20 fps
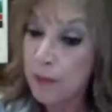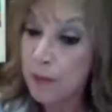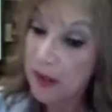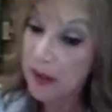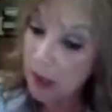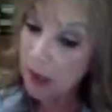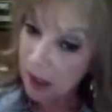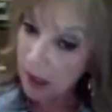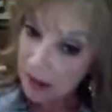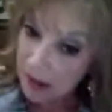
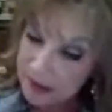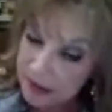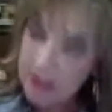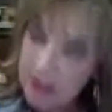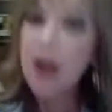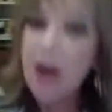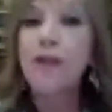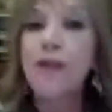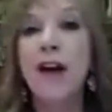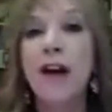
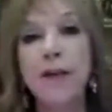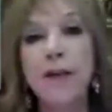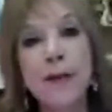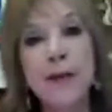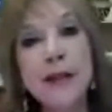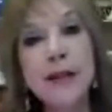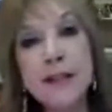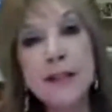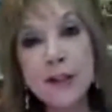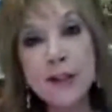because five
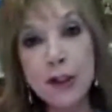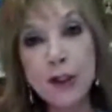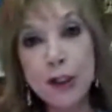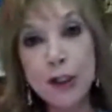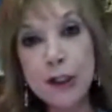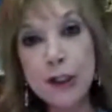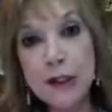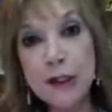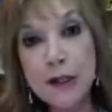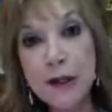minutes is
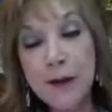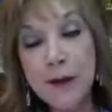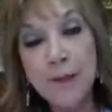good,